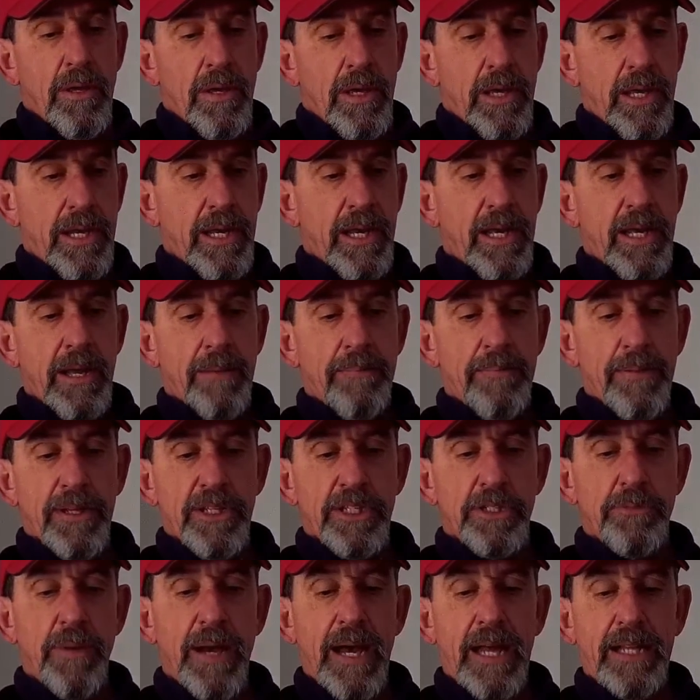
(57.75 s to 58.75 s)
in a couple of
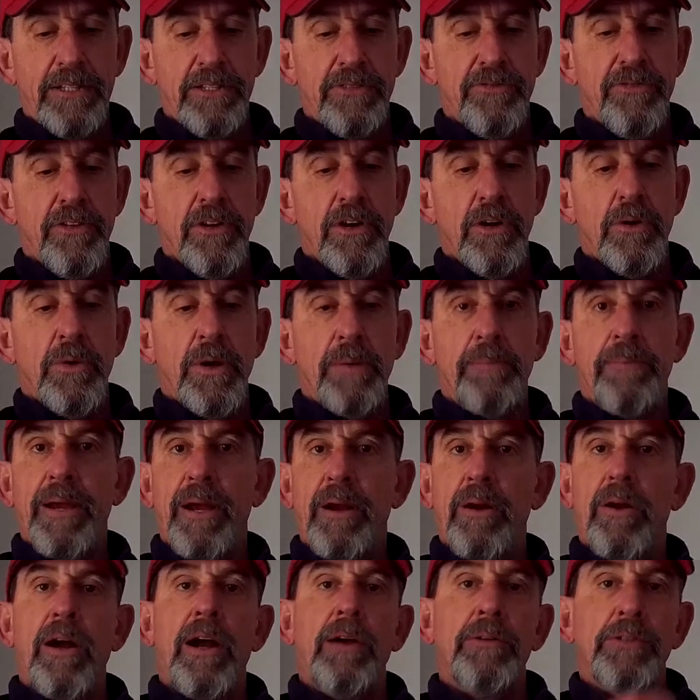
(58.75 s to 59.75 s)
spots for a
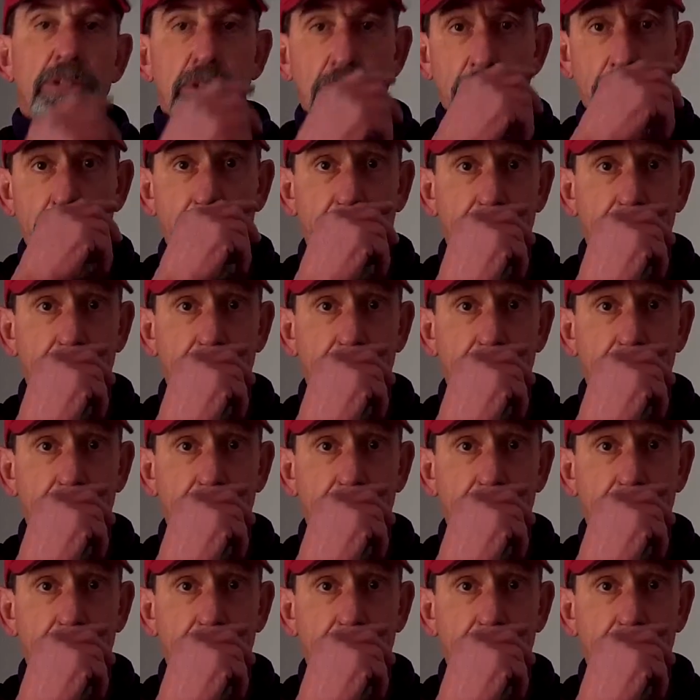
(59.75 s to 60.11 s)
repair I was doing